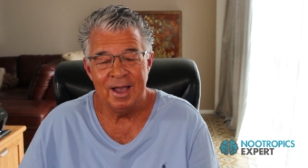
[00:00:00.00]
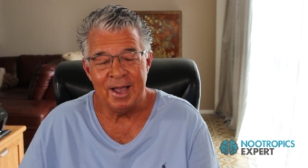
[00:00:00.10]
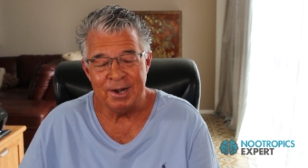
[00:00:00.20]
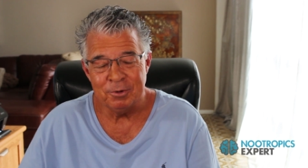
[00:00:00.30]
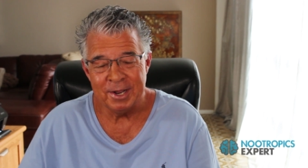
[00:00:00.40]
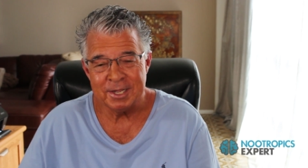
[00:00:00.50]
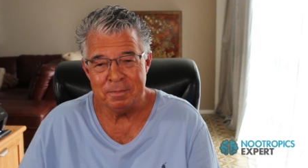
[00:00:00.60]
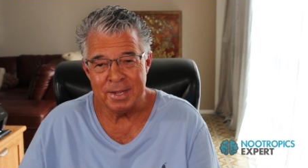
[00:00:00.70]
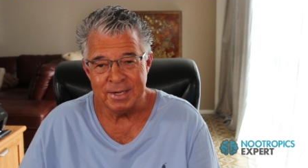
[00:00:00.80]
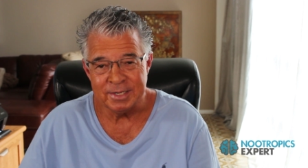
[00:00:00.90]
I
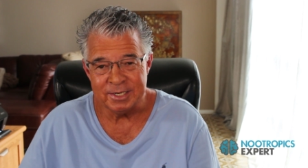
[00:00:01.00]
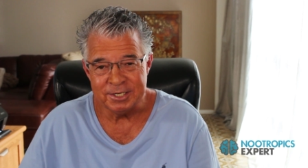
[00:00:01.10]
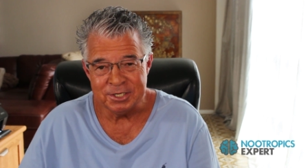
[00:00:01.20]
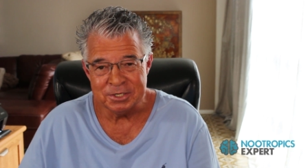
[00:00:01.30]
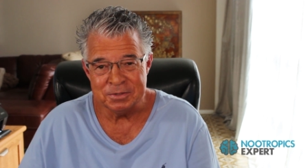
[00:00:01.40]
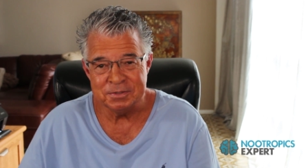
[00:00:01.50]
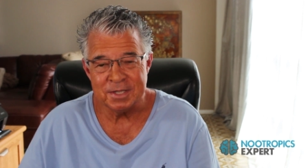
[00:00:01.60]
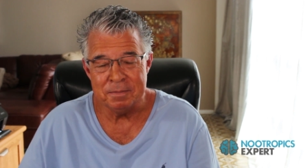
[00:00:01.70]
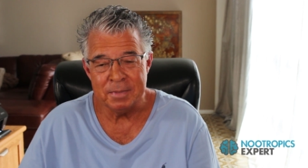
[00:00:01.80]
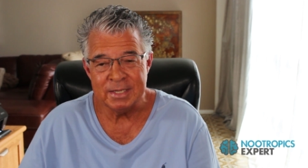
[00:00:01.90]
recommend and use
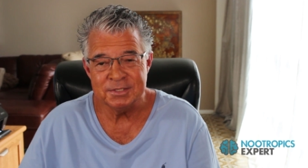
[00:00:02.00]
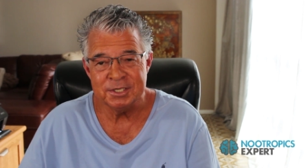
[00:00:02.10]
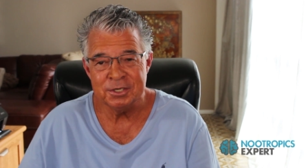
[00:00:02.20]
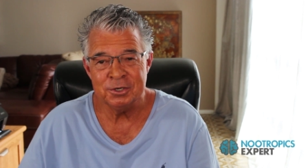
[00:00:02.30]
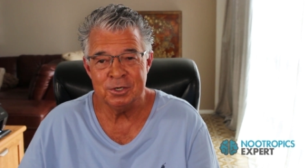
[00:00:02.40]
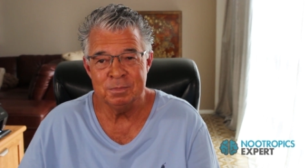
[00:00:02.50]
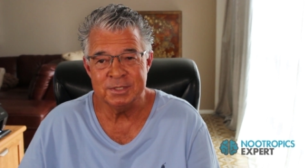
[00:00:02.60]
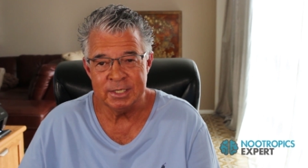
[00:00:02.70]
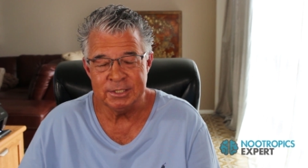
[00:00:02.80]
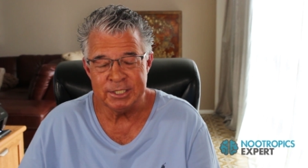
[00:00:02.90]
Amazing Herbs
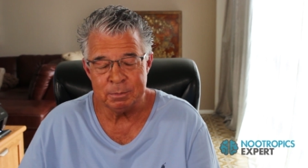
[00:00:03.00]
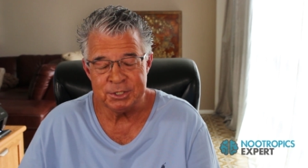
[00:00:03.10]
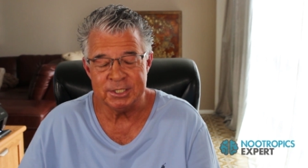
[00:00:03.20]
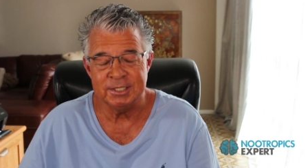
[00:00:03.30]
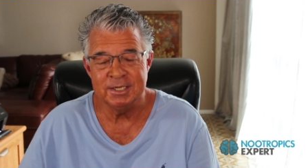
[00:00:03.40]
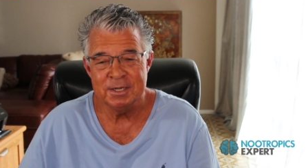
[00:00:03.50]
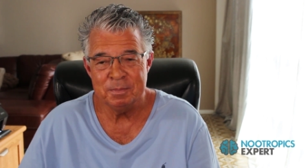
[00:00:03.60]
Egyptian